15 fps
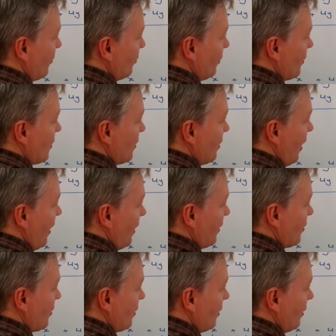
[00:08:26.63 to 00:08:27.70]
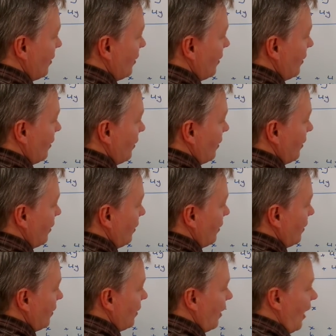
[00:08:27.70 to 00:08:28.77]
equals six
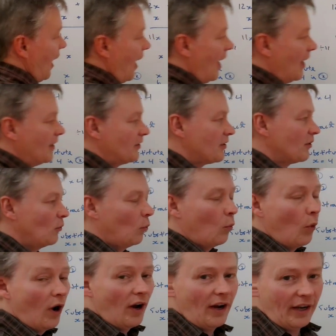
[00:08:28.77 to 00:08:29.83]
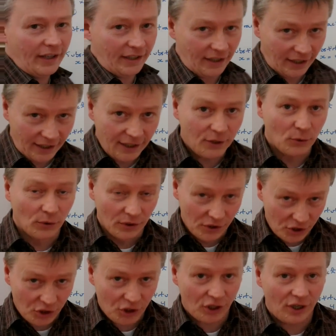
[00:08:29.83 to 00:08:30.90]
and y
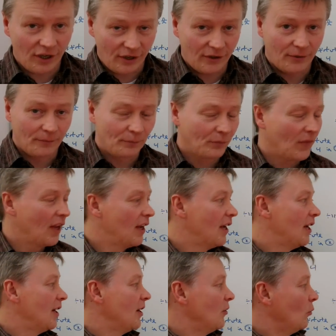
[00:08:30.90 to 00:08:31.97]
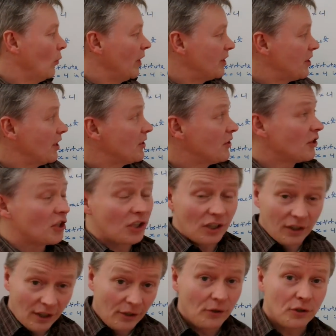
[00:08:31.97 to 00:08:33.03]
equals two, which is the
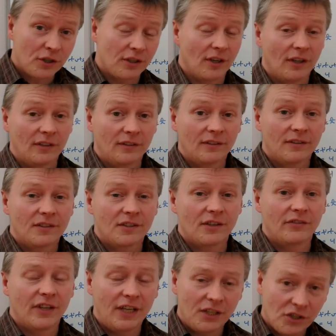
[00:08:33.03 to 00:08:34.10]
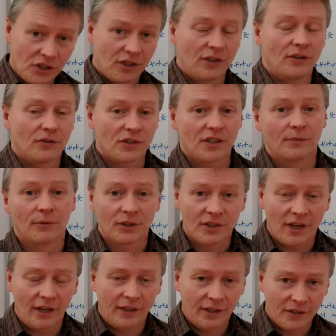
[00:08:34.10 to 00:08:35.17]
solution to these two
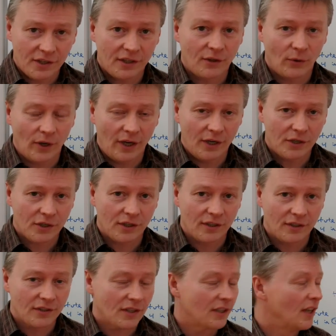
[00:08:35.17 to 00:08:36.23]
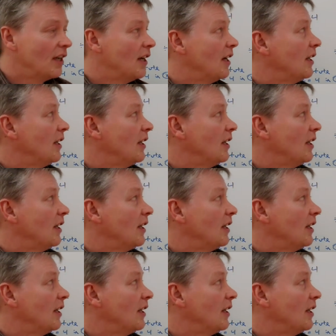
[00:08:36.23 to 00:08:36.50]
simultaneous equations.